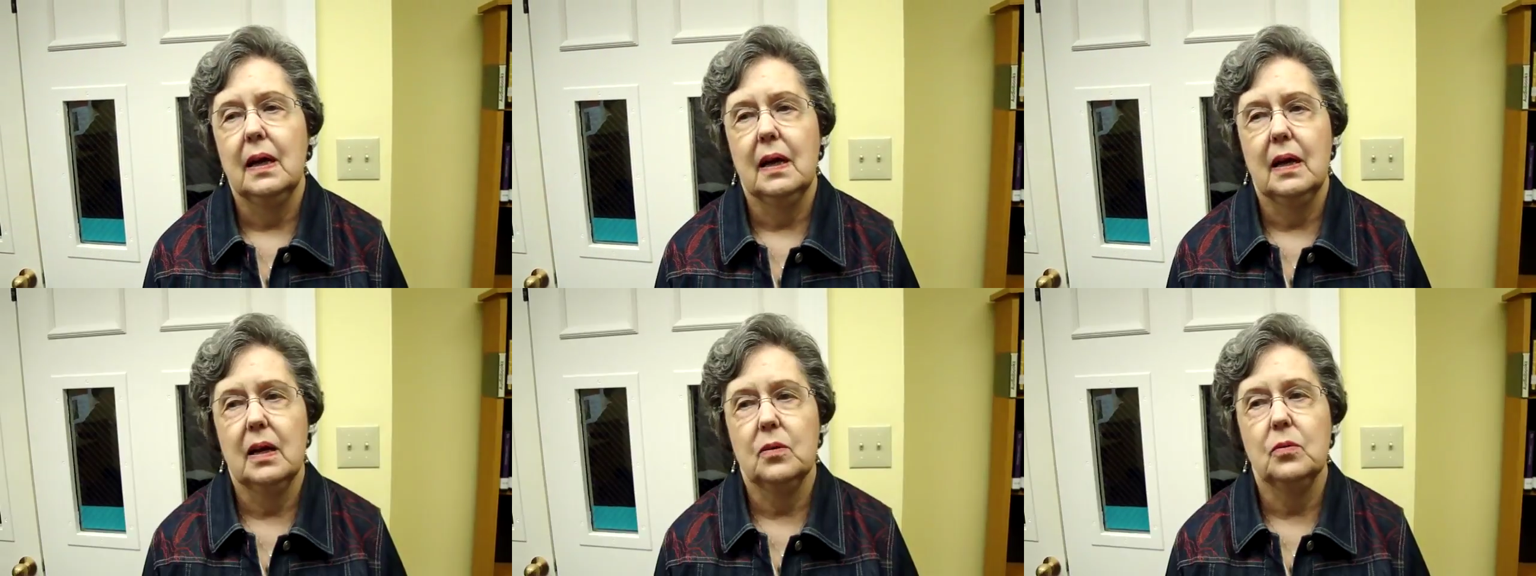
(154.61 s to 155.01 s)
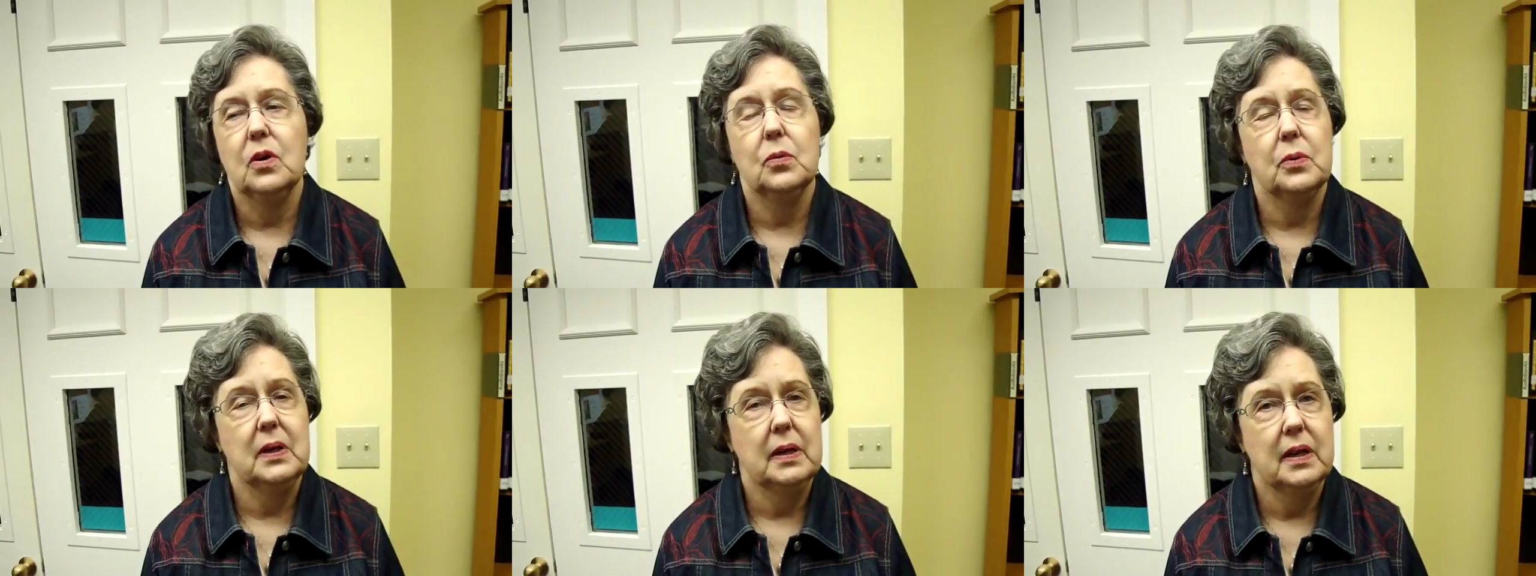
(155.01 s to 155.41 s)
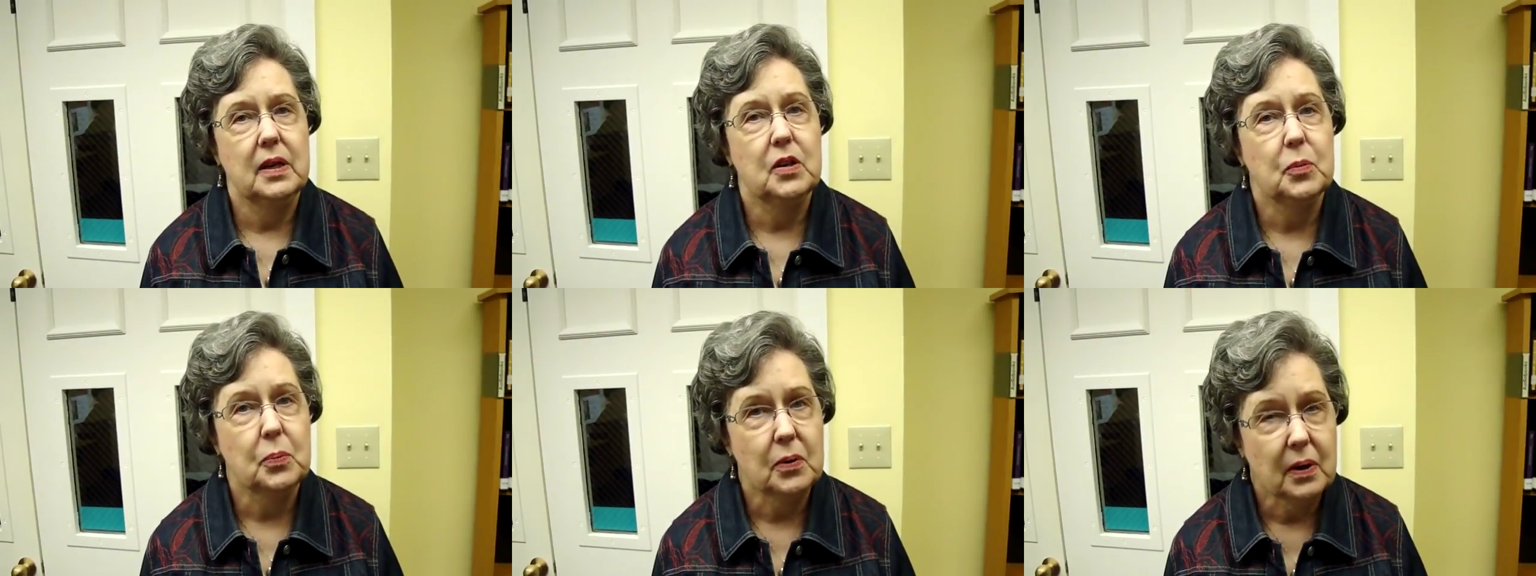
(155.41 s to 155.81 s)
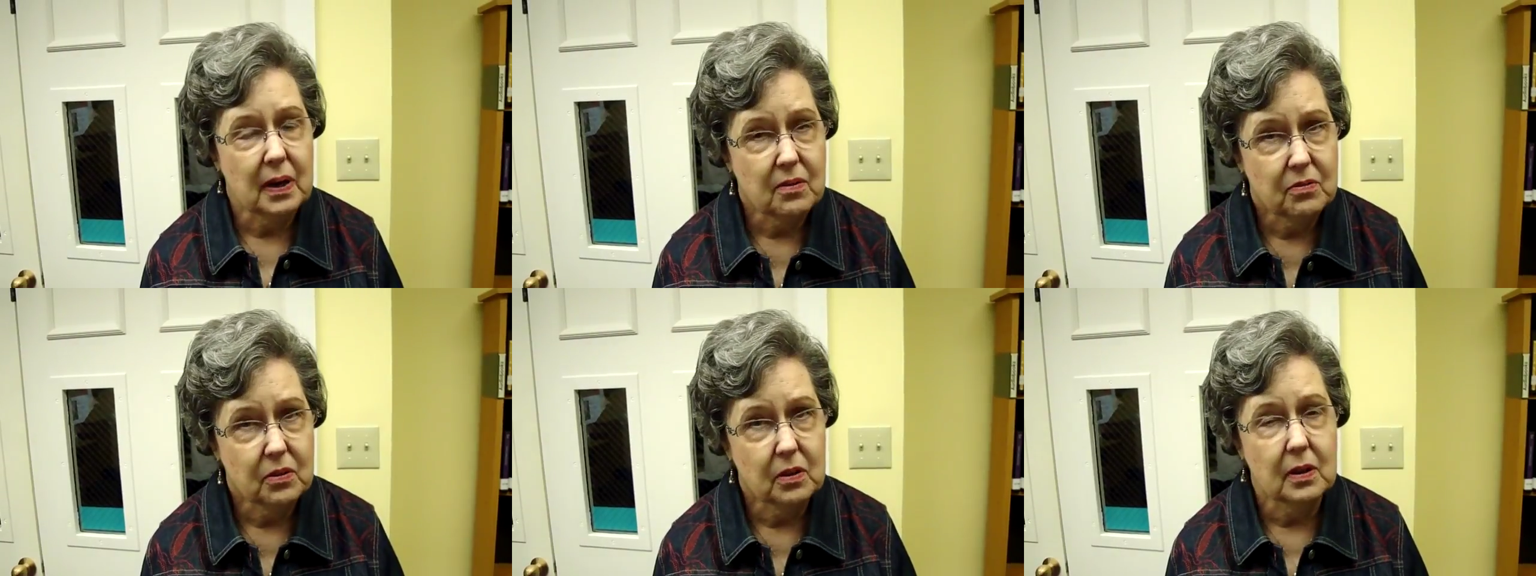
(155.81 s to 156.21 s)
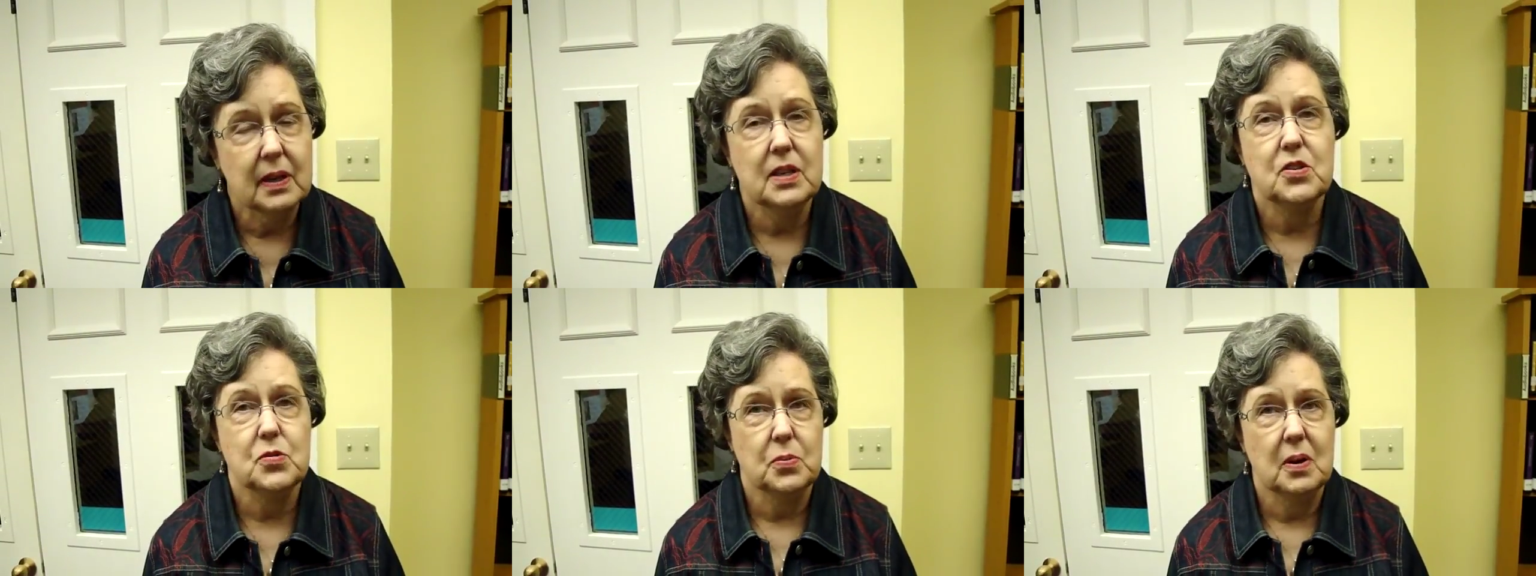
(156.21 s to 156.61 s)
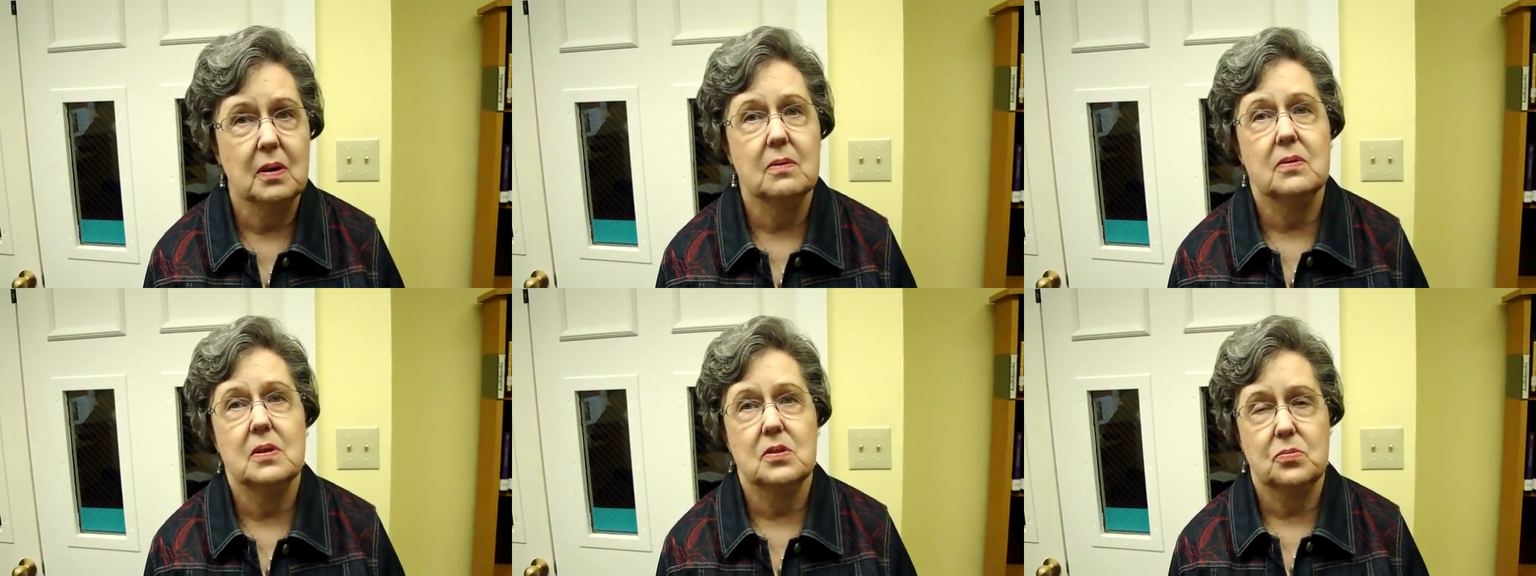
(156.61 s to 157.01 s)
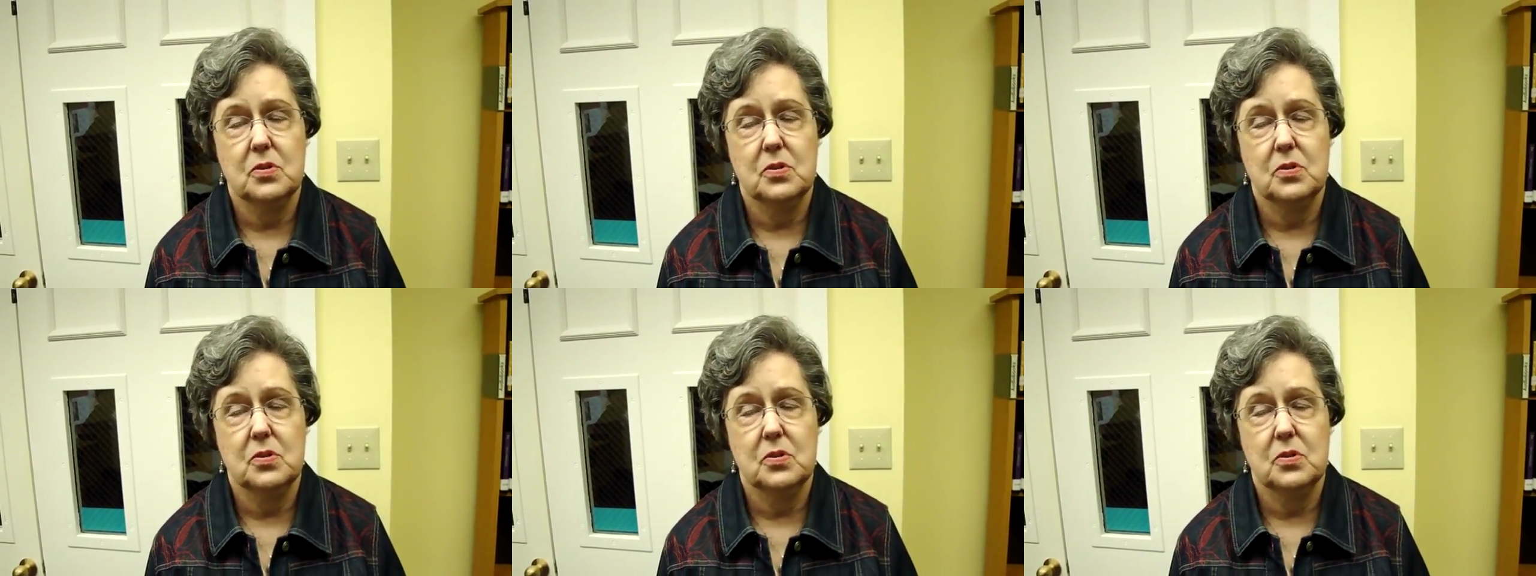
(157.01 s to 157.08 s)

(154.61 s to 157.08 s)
and what we need to pray for, each one of us,